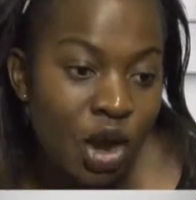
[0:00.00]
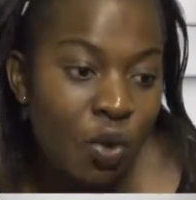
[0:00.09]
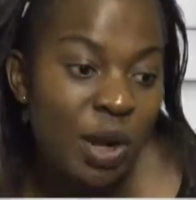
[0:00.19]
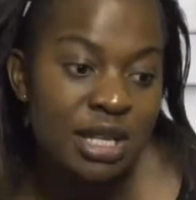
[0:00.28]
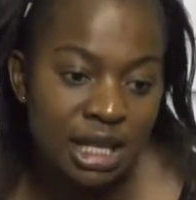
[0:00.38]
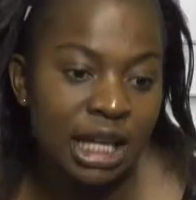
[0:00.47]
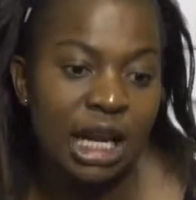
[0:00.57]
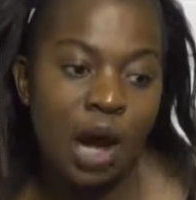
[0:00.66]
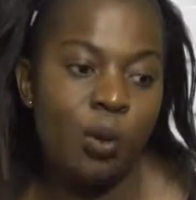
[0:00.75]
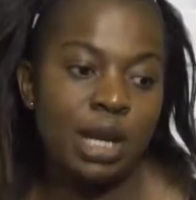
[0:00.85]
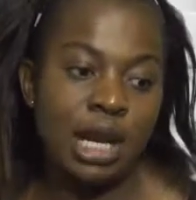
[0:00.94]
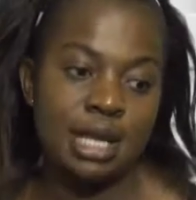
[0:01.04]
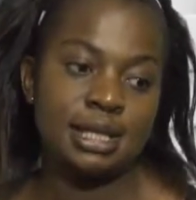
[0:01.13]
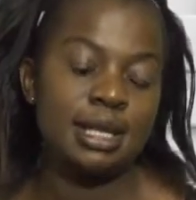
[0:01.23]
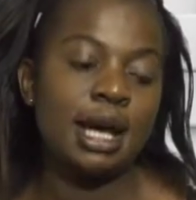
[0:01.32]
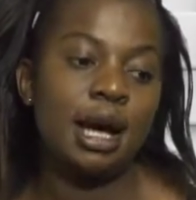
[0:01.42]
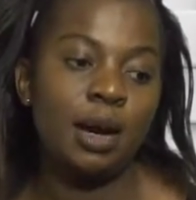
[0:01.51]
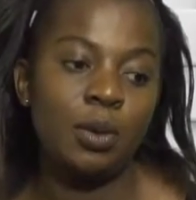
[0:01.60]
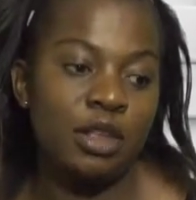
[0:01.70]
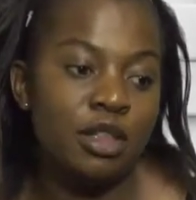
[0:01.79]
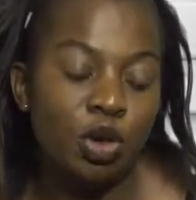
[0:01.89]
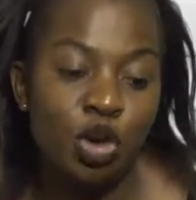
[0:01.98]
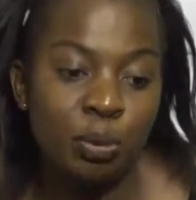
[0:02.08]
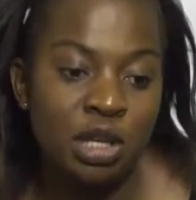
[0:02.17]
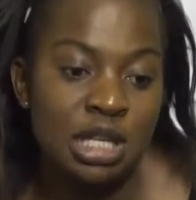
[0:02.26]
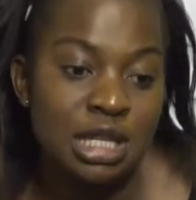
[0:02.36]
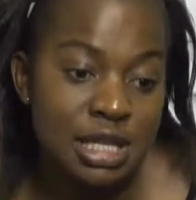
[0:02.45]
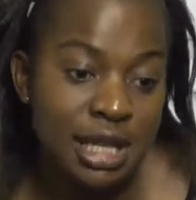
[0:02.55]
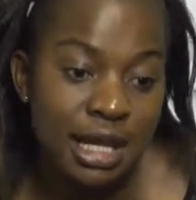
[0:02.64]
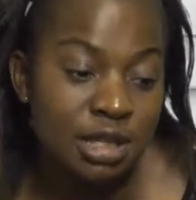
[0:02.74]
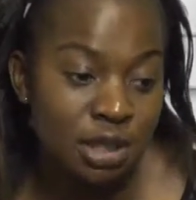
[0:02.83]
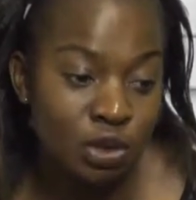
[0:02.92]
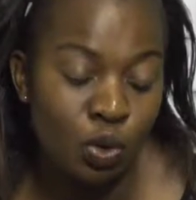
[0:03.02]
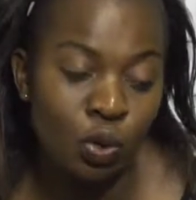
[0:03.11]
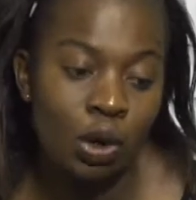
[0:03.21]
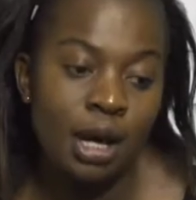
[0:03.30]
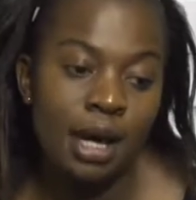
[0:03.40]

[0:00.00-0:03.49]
raising an awareness within the communities that, you know,